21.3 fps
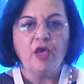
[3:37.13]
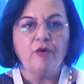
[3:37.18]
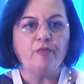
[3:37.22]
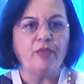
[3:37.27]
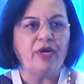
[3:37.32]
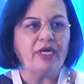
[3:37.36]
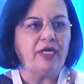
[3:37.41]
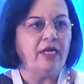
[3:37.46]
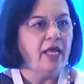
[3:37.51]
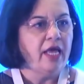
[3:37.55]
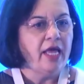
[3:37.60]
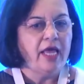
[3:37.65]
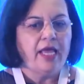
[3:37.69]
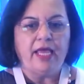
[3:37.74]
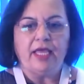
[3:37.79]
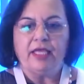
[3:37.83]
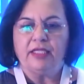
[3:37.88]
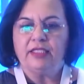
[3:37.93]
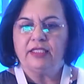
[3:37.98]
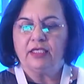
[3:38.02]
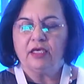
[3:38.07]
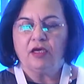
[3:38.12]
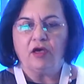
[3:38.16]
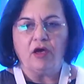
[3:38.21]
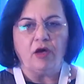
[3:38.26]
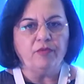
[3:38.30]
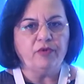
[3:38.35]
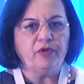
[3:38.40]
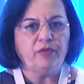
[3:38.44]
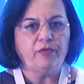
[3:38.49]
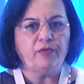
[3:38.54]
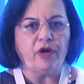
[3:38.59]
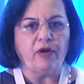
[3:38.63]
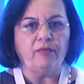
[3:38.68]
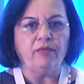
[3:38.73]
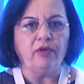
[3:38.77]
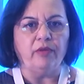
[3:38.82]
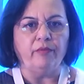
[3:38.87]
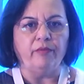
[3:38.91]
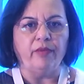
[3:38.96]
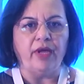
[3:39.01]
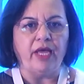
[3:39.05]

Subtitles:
But it's a common problem,